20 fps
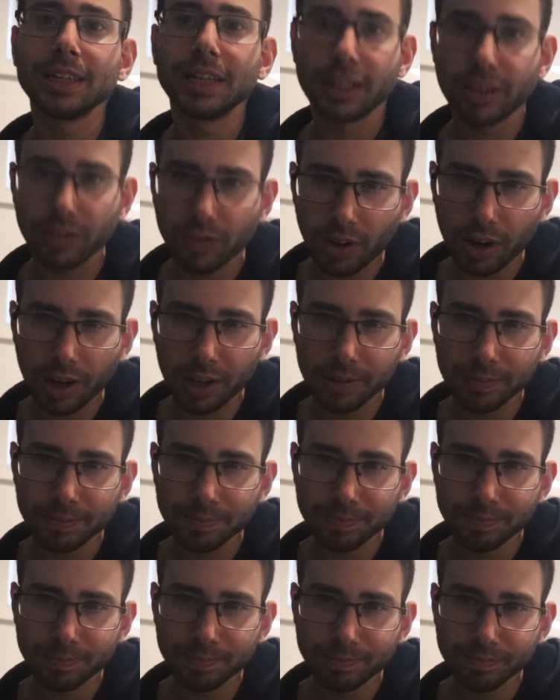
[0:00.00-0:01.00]
It's funny.
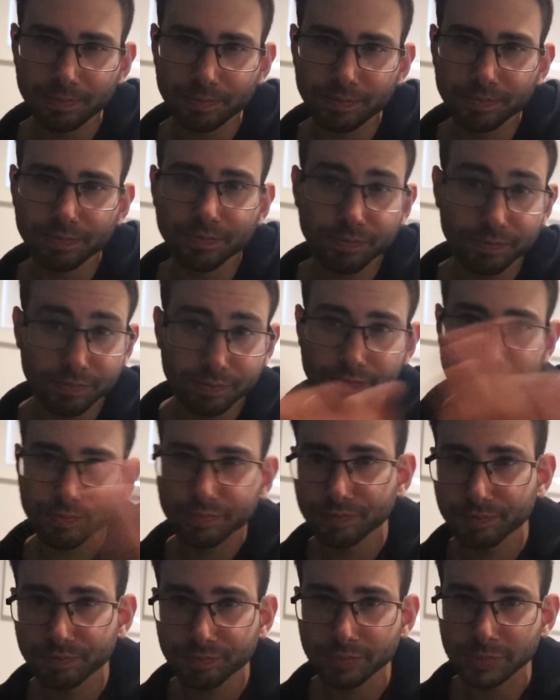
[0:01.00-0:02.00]

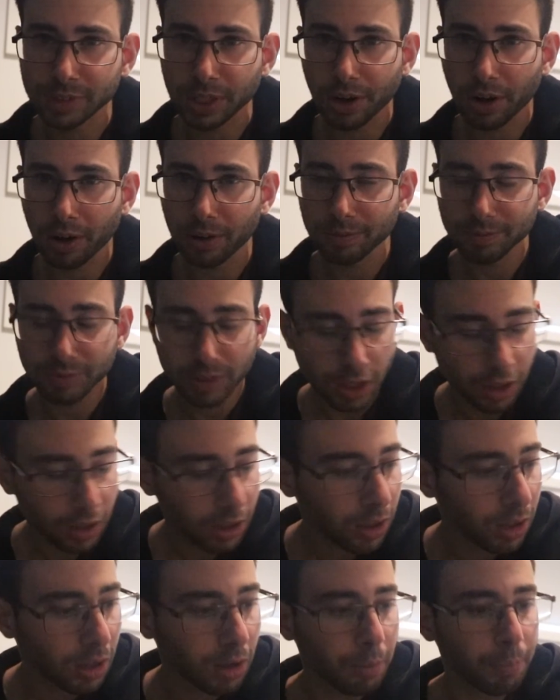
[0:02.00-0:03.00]
Cut up.
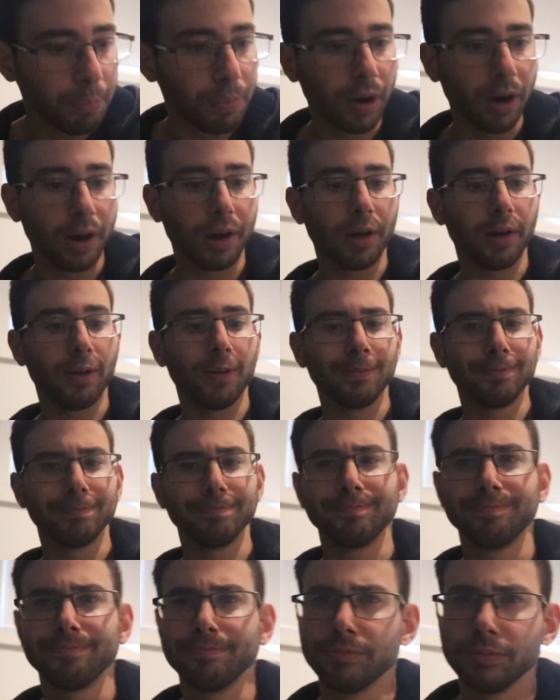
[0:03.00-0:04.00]
But,
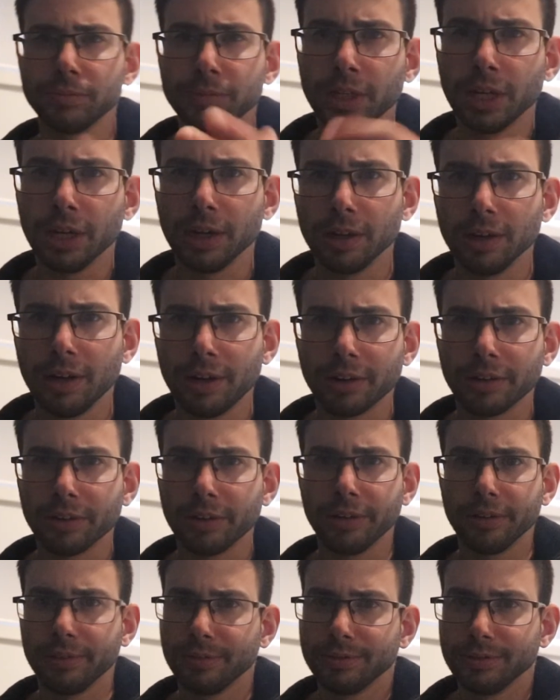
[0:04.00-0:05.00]
yeah, I don't
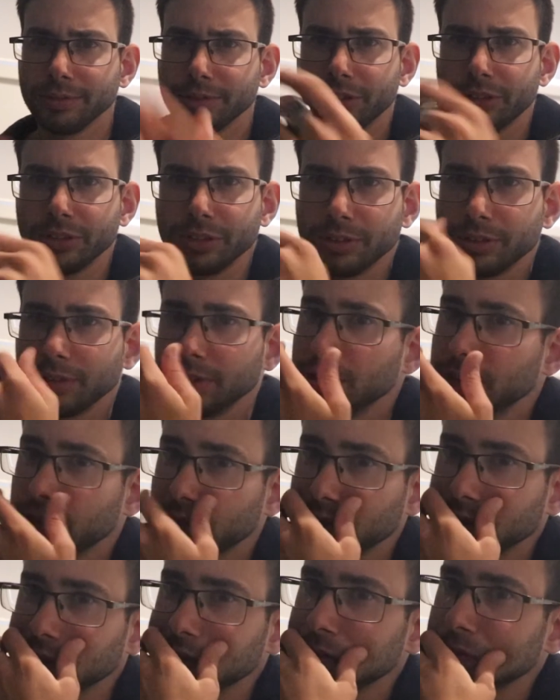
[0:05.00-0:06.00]
know. It's
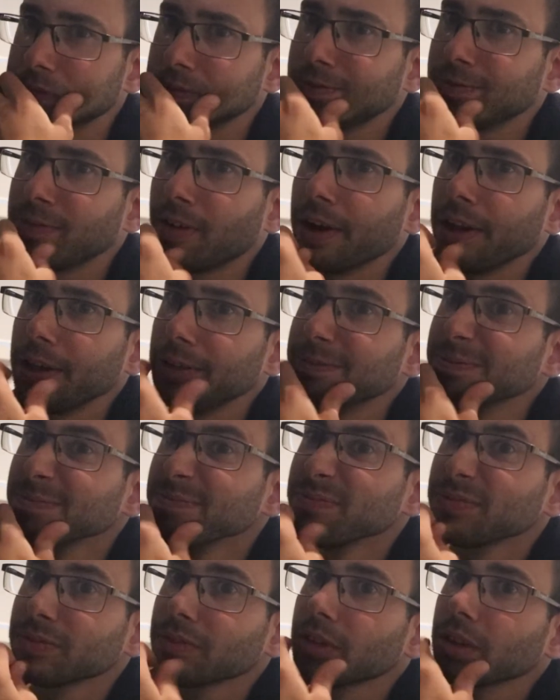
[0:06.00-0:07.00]
just funny.
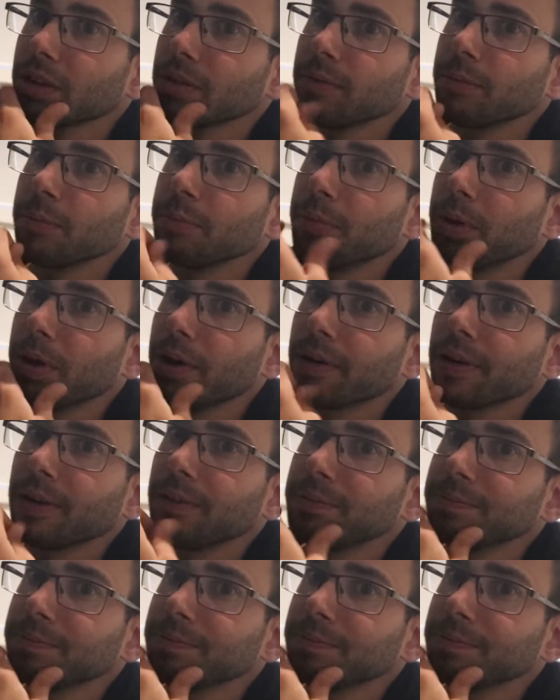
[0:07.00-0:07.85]
But,